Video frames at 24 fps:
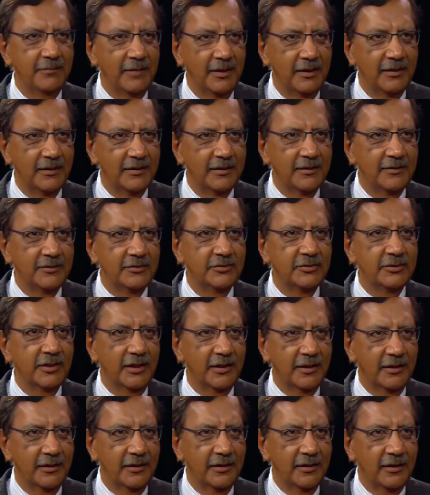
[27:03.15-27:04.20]
million
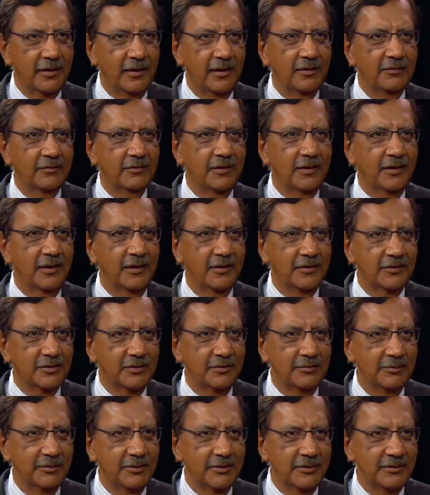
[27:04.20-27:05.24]
checking account
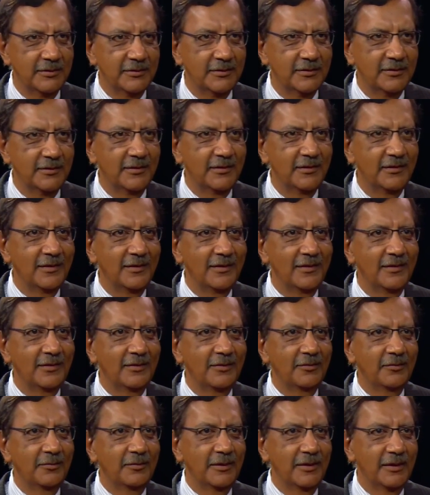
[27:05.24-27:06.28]
customers
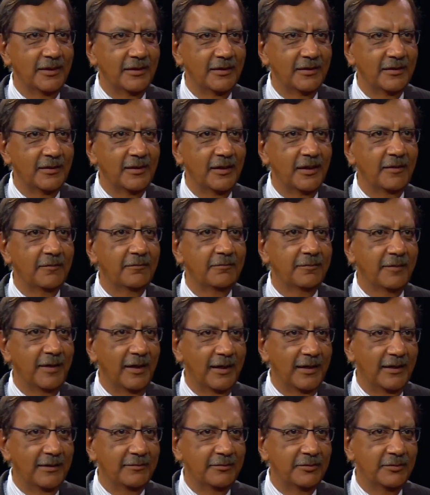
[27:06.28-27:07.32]
within a
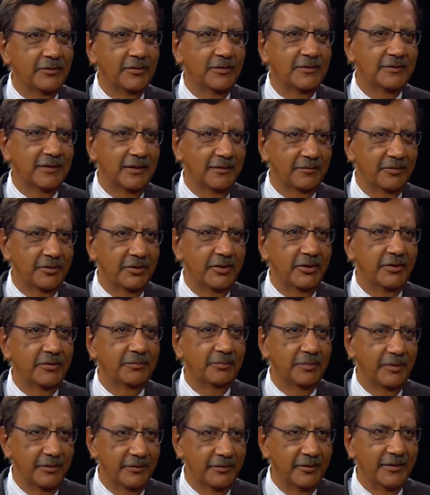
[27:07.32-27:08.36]
5 to a 7 year
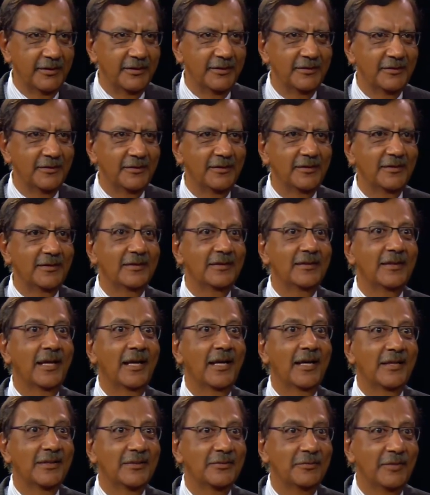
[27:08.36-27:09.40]
period.
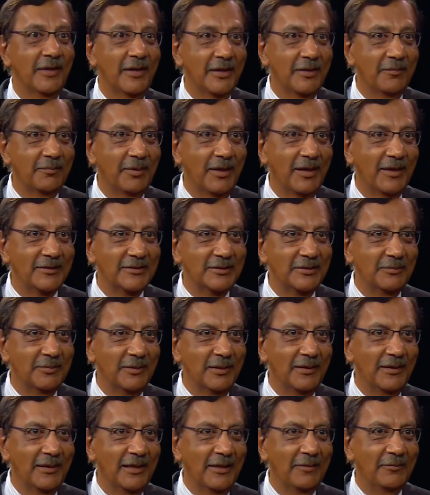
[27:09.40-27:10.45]
That is very
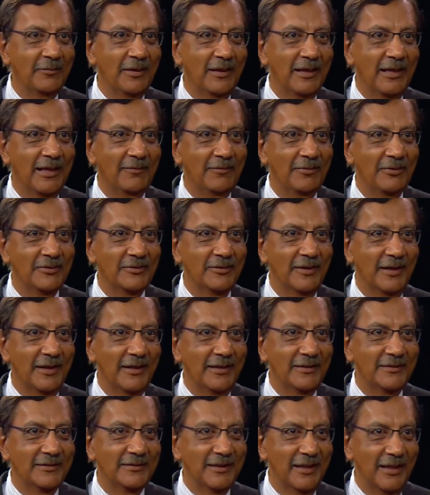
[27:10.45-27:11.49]
possible. And when I was
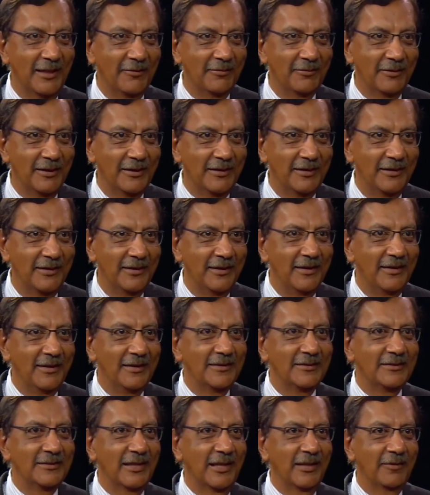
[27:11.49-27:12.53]
running Sovereign
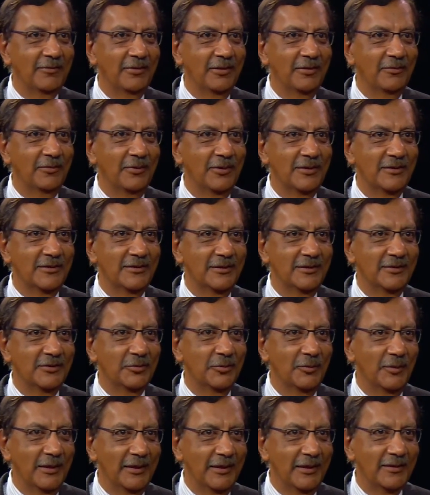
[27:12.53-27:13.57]
was the
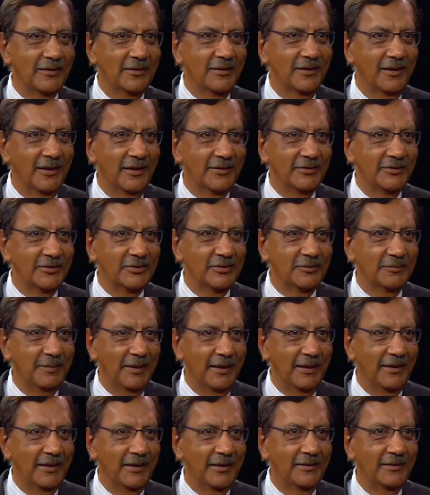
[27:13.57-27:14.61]
20th largest
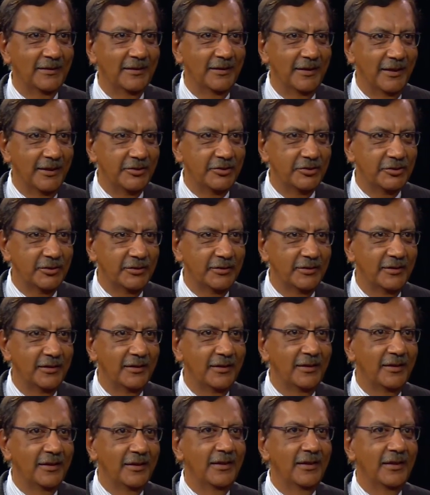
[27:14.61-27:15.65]
bank in the nation,
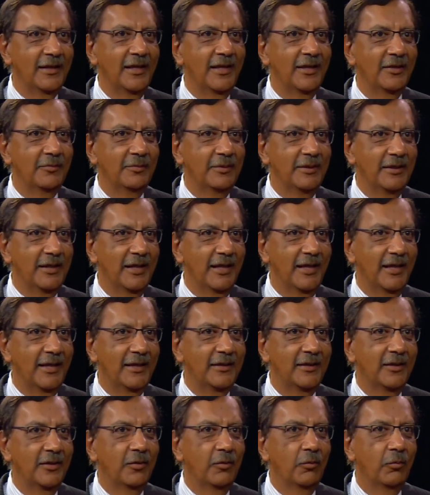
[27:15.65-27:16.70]
and we
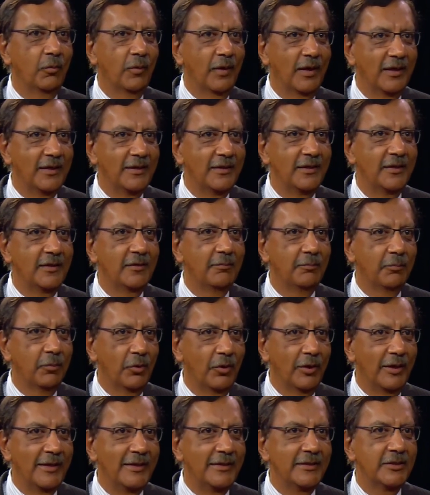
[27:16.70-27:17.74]
had
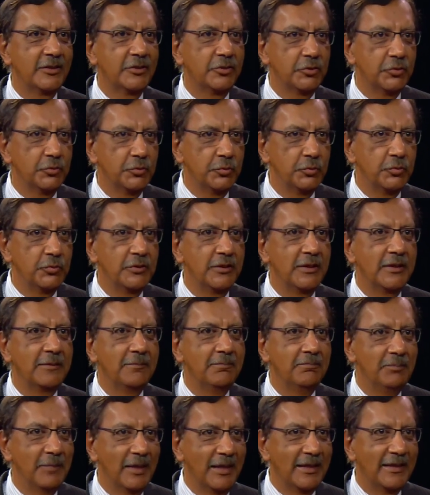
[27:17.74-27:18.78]
1.2
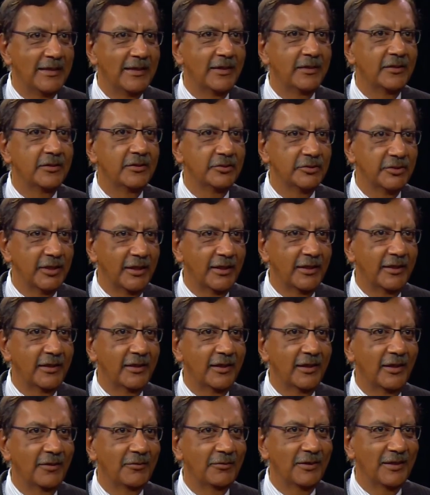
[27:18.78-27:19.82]
million checking
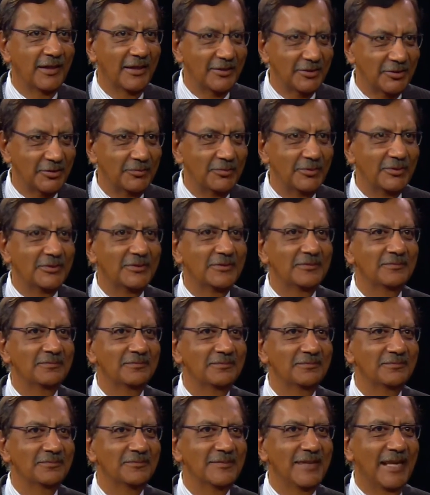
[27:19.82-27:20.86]
account customers.
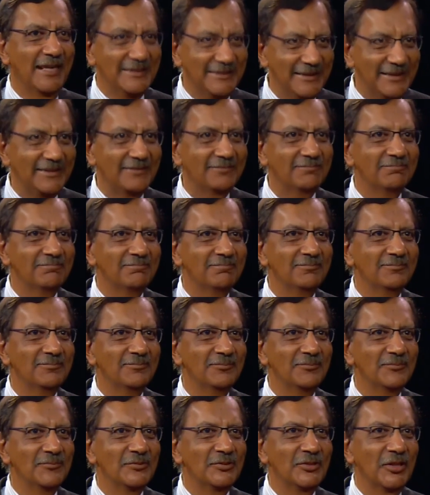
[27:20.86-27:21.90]
That's it.
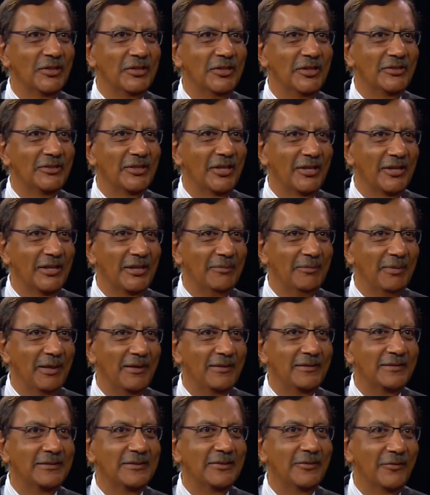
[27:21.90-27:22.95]
So you're talking
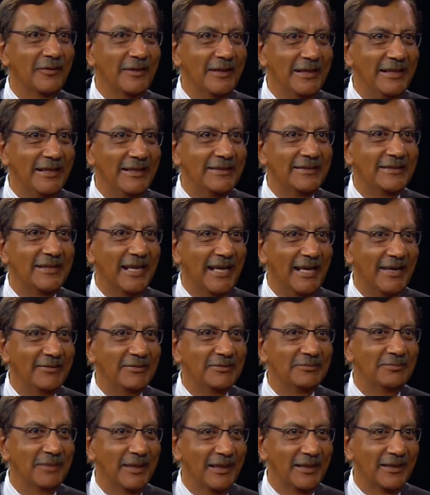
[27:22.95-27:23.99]
about 3
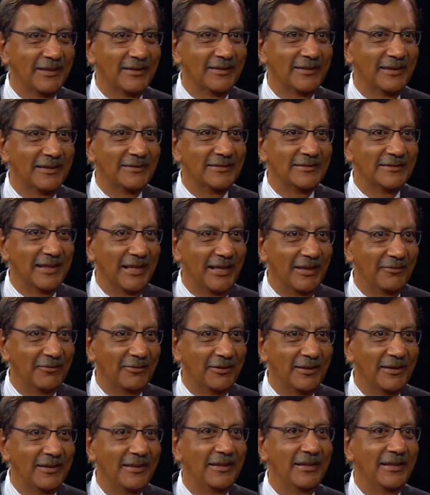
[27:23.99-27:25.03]
times bigger than
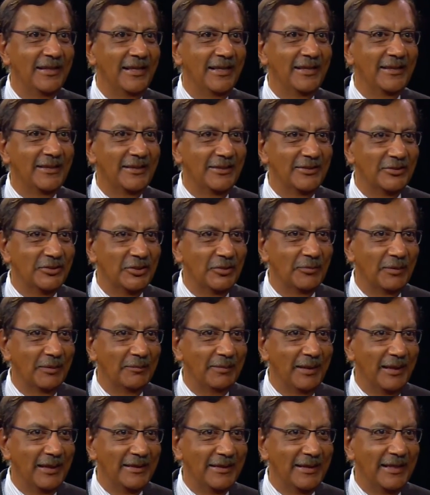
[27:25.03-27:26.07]
Sovereign in consumer
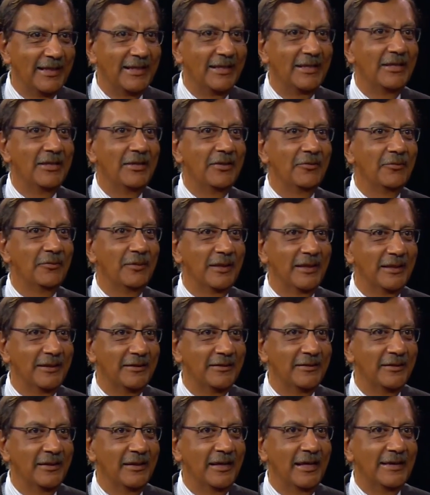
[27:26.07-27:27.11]
banking
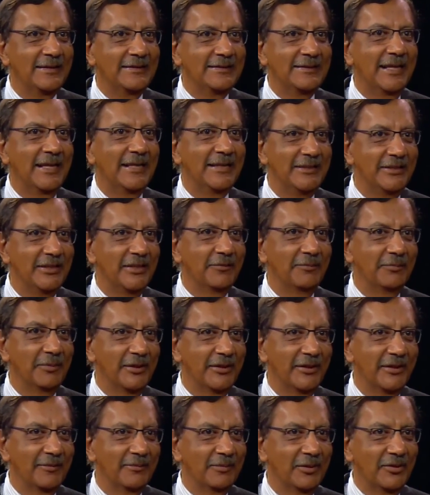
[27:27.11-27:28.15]
within a 10-year
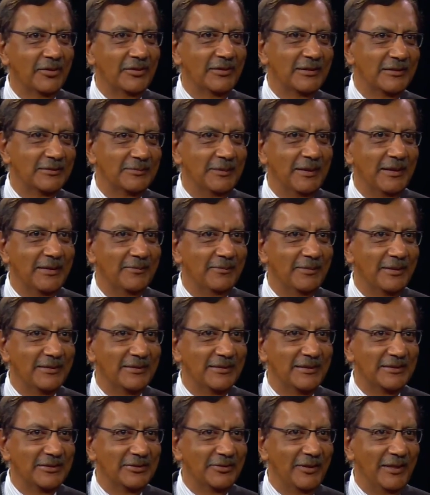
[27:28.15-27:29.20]
period, because it's been in
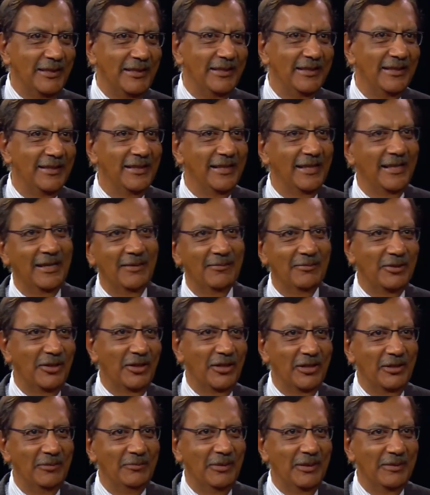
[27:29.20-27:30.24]
business 3, and I'm
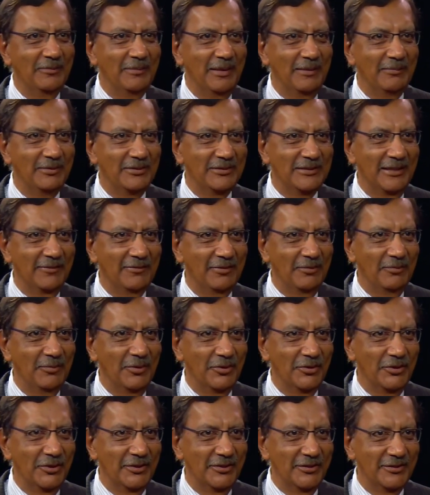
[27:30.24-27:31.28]
talking about maybe 7
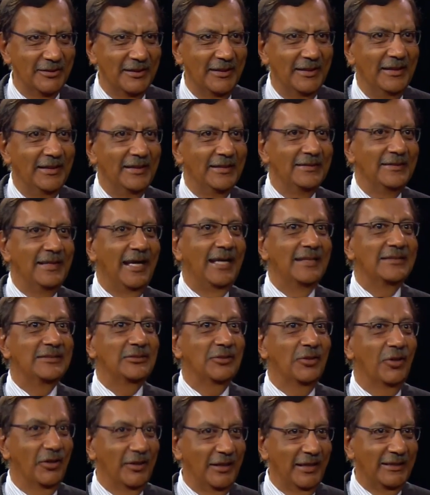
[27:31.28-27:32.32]
more years. That's
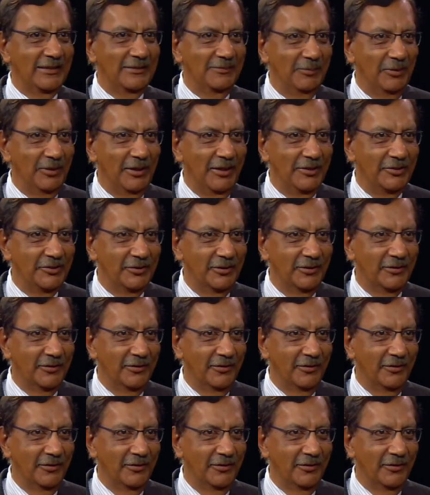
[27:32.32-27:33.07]
called exponential